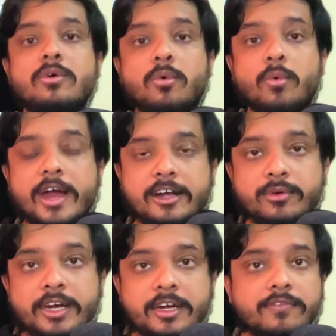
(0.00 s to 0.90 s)
where to
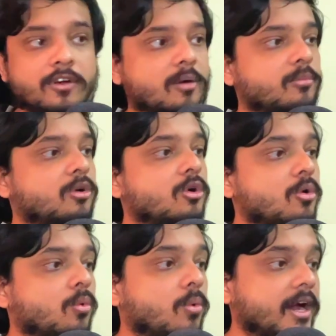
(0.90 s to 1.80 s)
read it from,
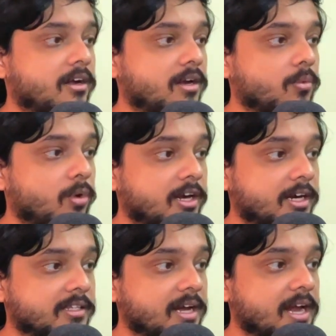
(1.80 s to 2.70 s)
what
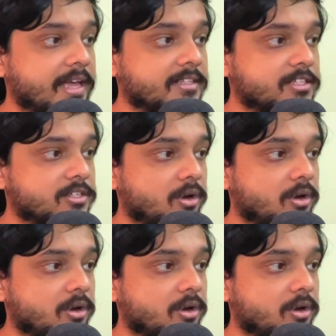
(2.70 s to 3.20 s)
are the lengths